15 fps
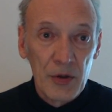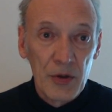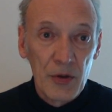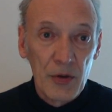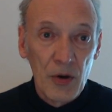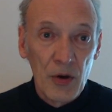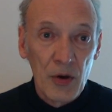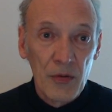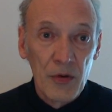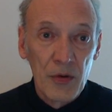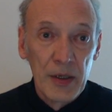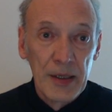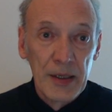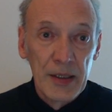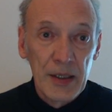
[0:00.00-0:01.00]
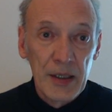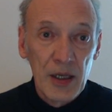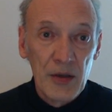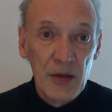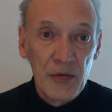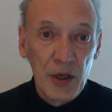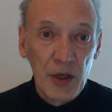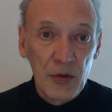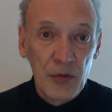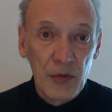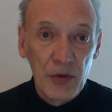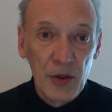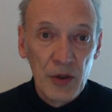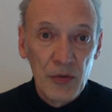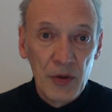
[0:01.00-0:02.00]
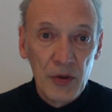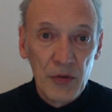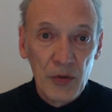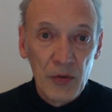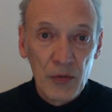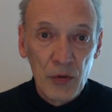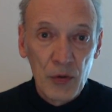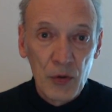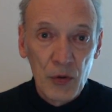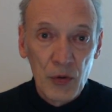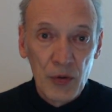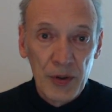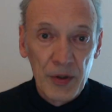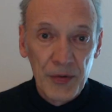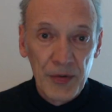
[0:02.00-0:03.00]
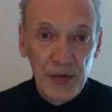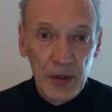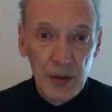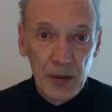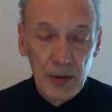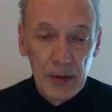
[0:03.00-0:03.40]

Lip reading: of daily factor of increase of concurrently sick.